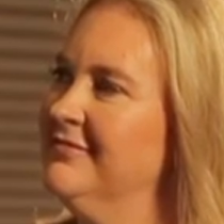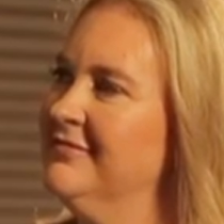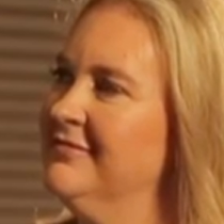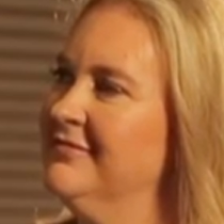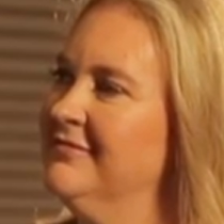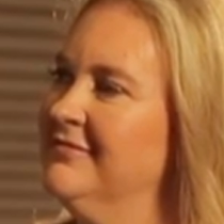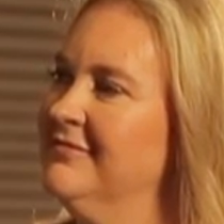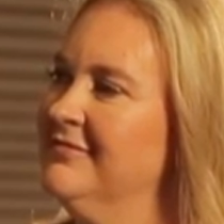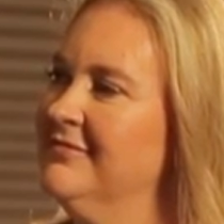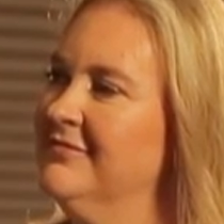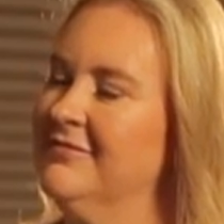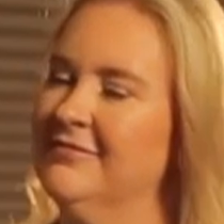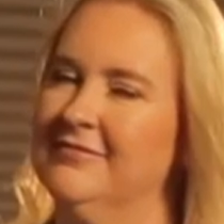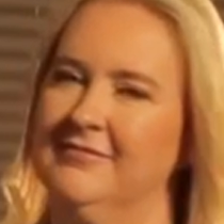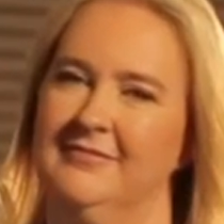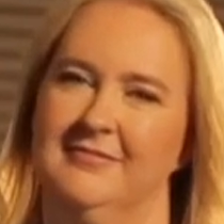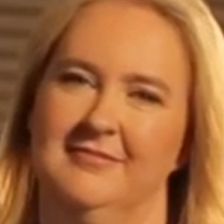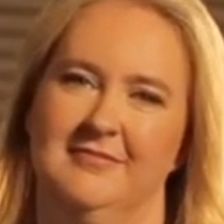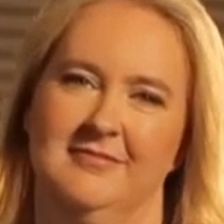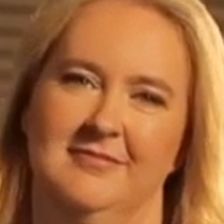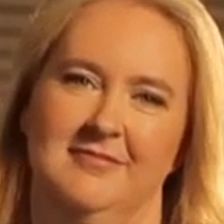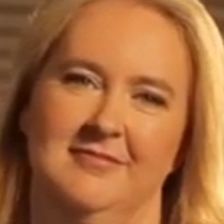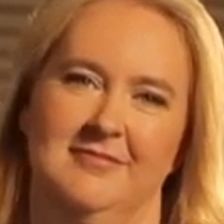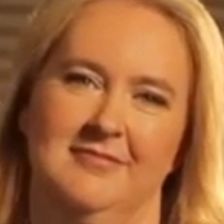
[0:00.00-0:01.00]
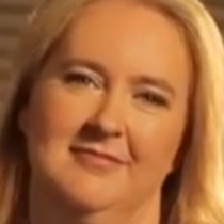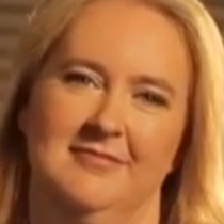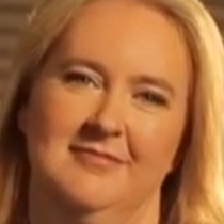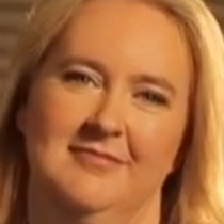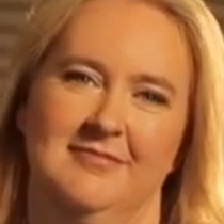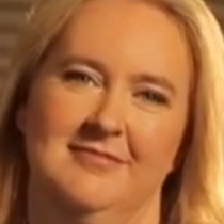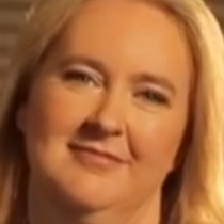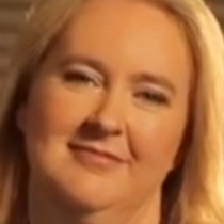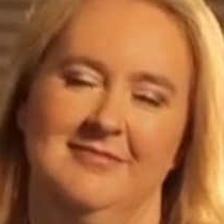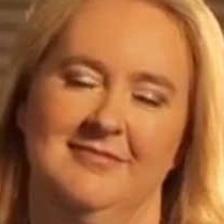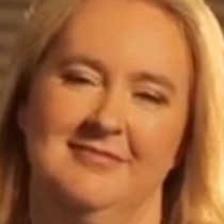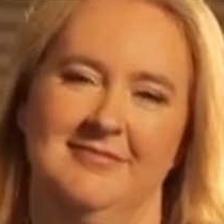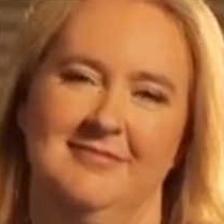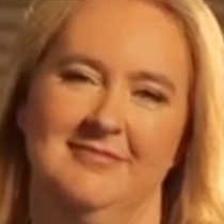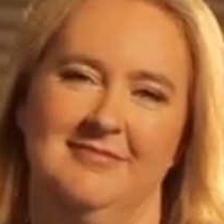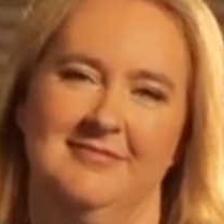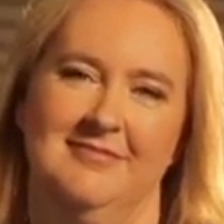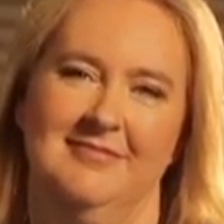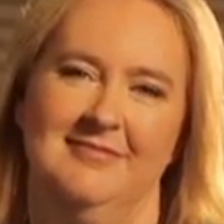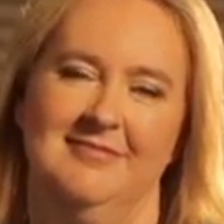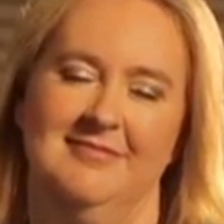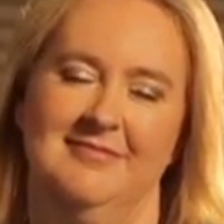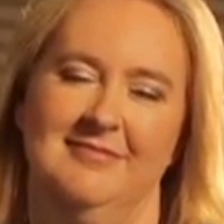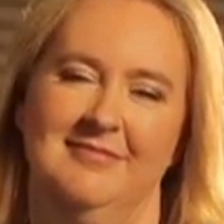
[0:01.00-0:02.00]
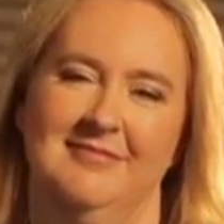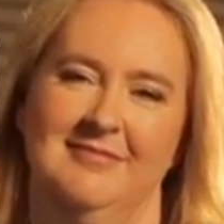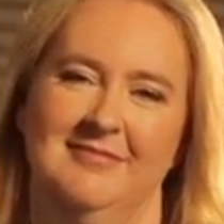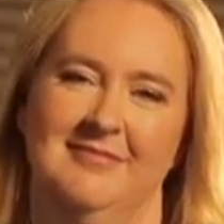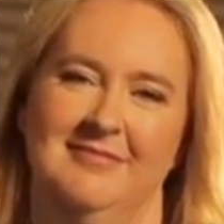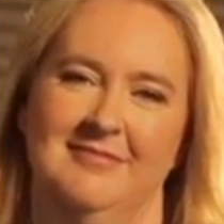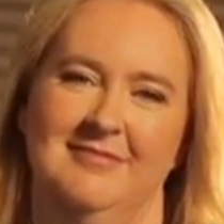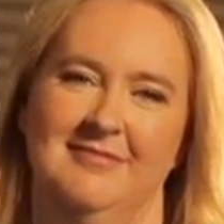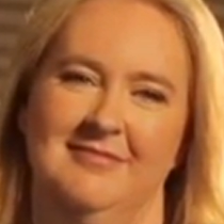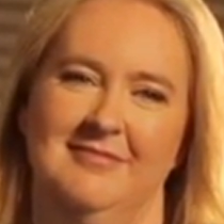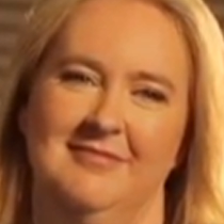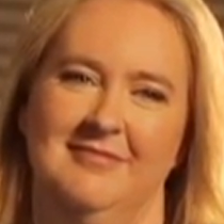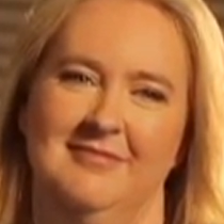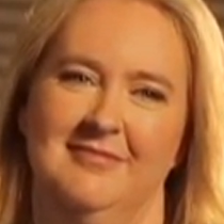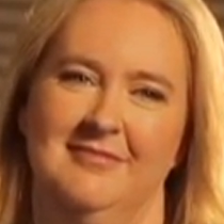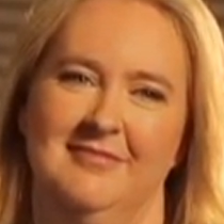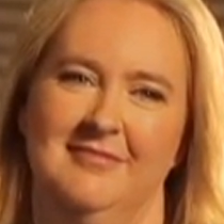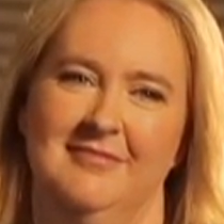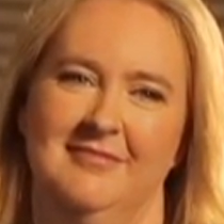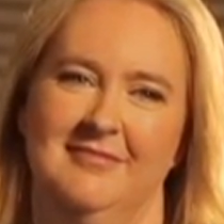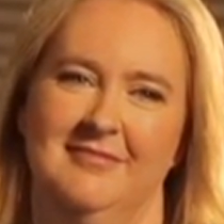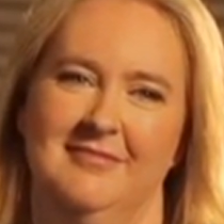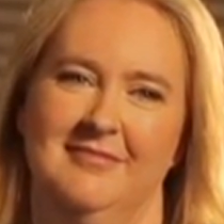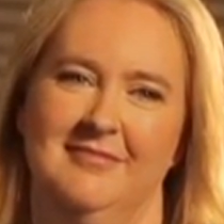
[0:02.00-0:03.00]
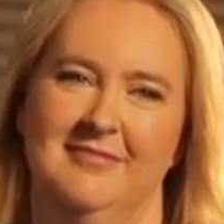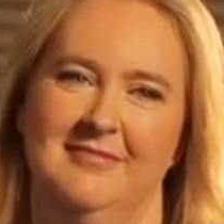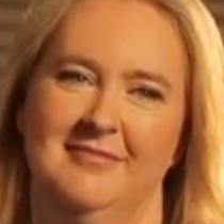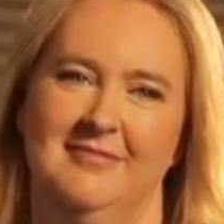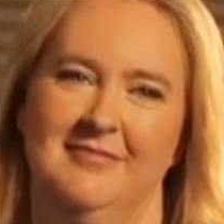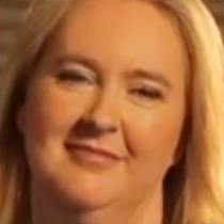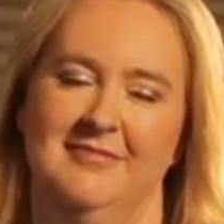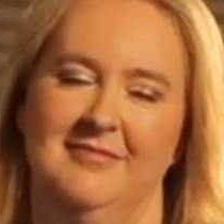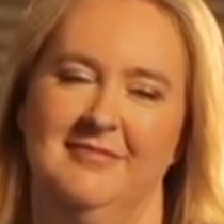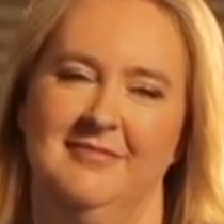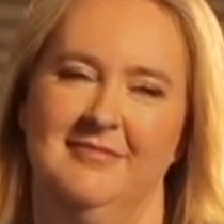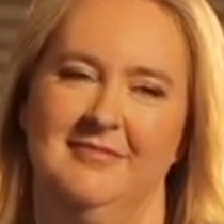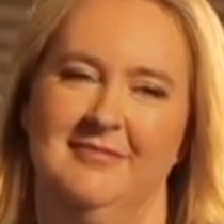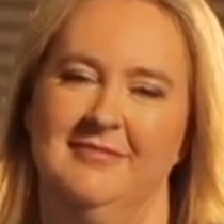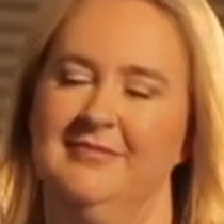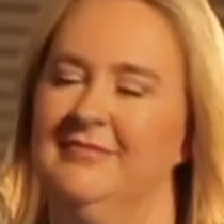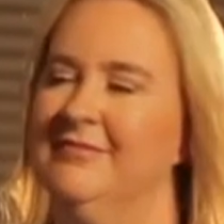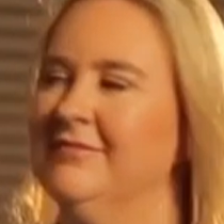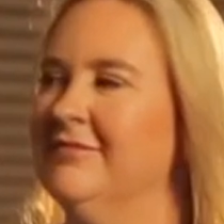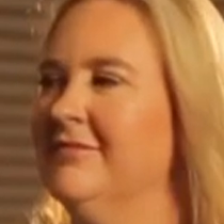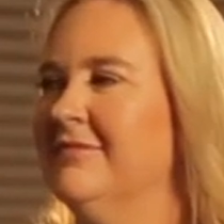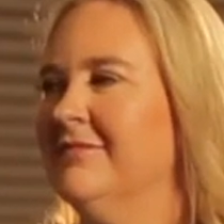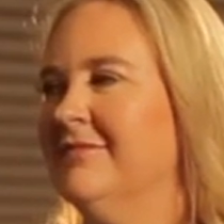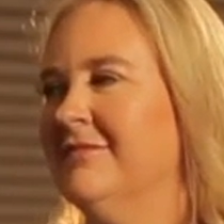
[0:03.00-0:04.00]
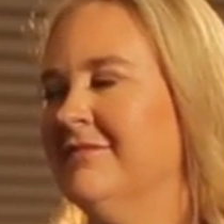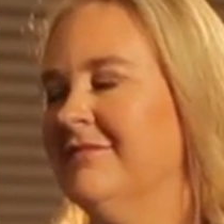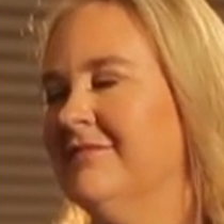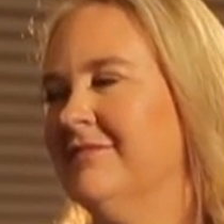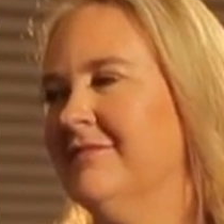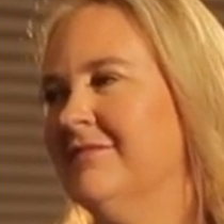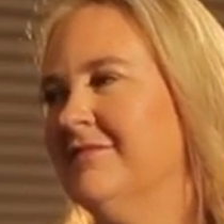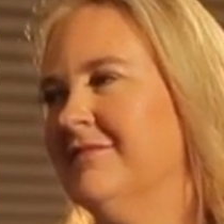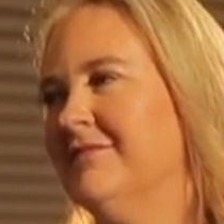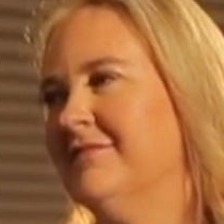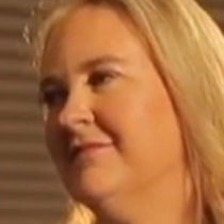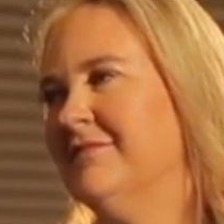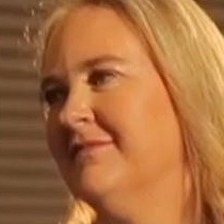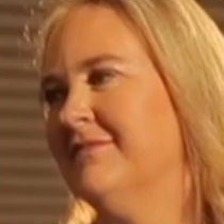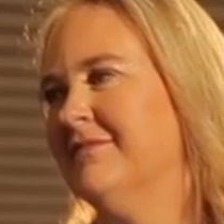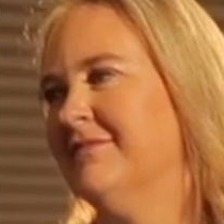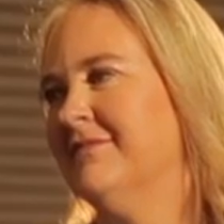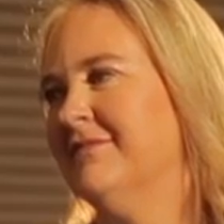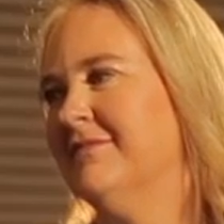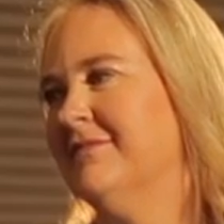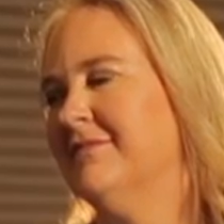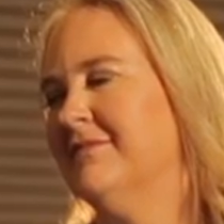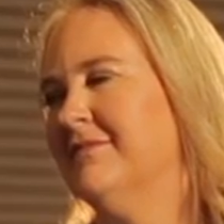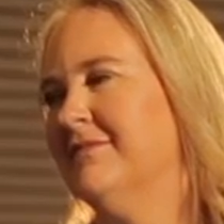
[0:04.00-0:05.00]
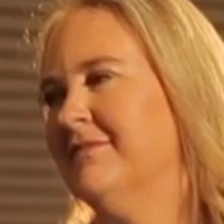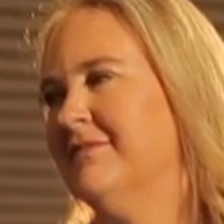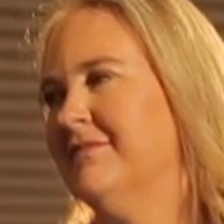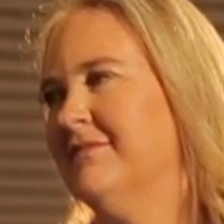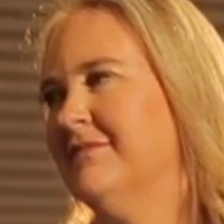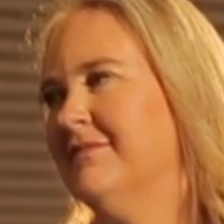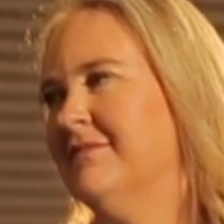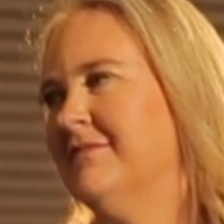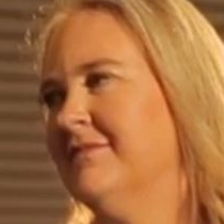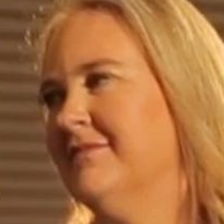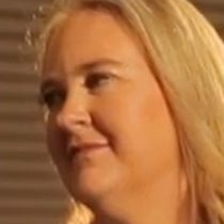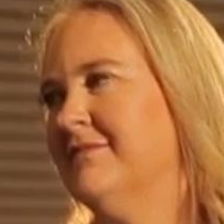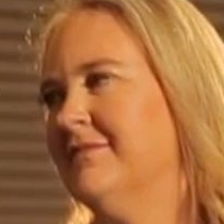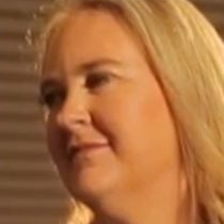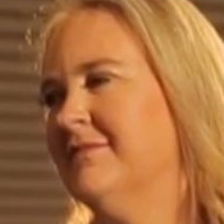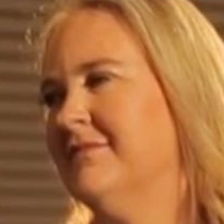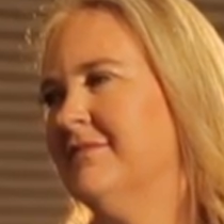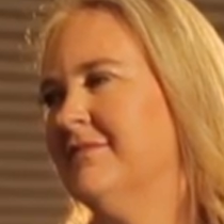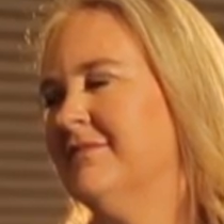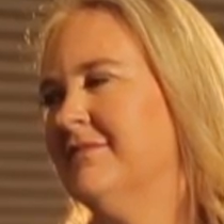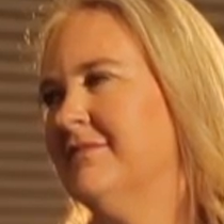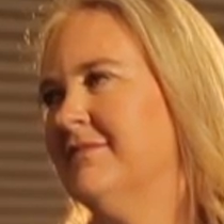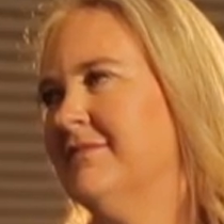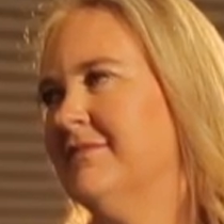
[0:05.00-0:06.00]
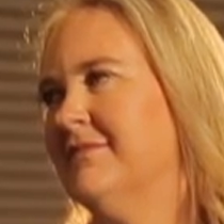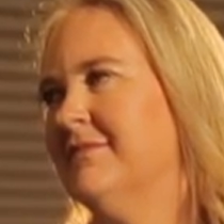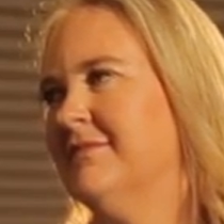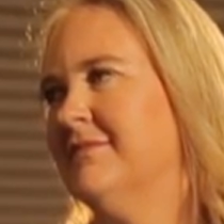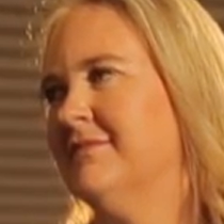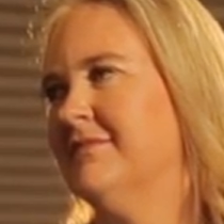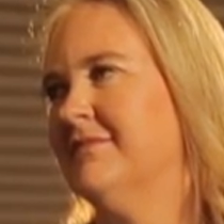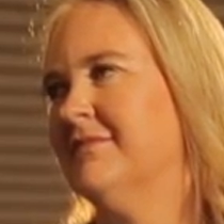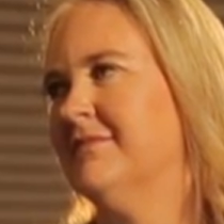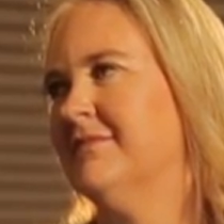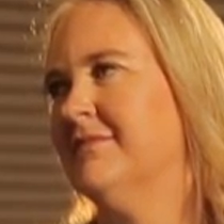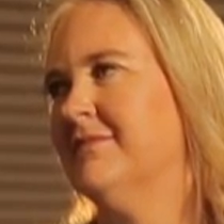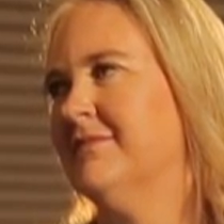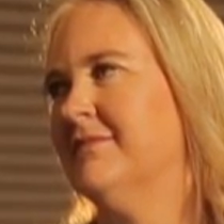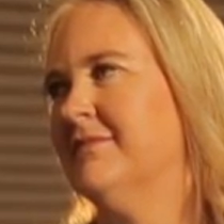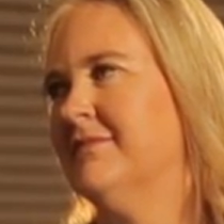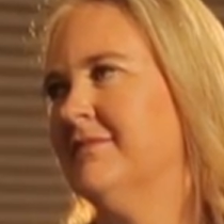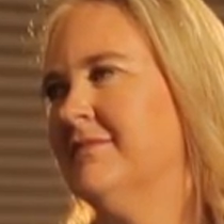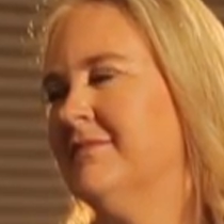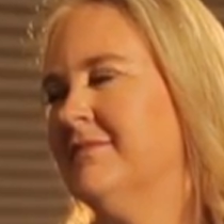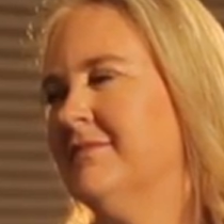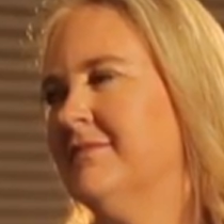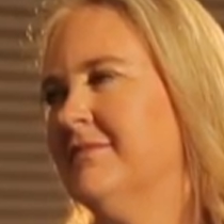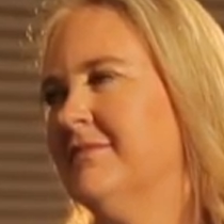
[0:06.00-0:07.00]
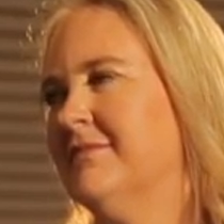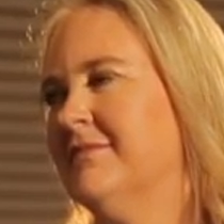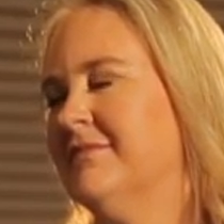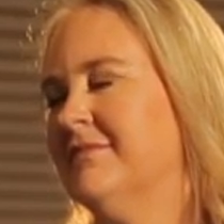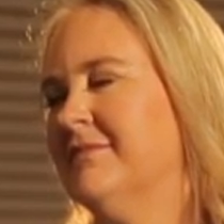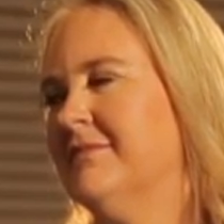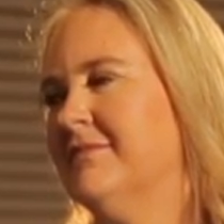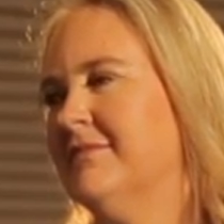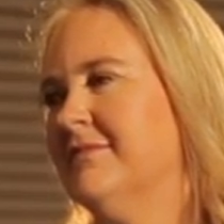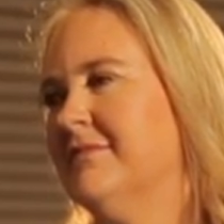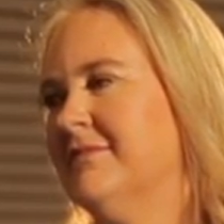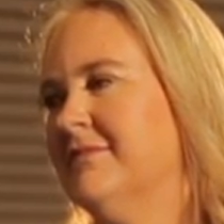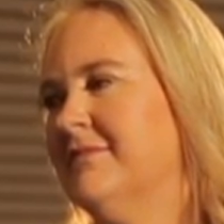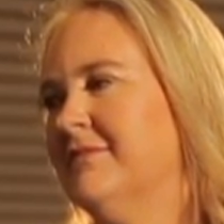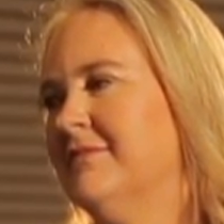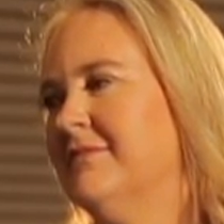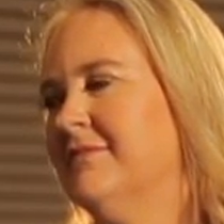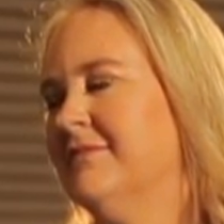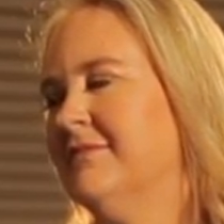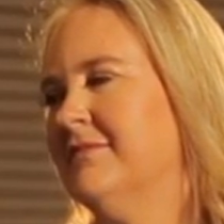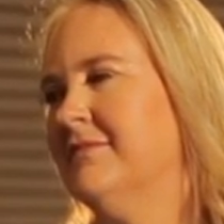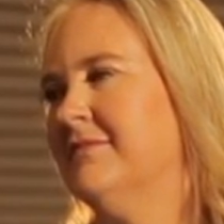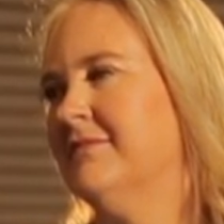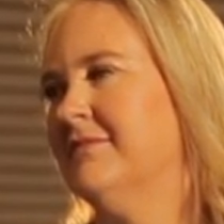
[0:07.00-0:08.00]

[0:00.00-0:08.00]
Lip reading: [no speech]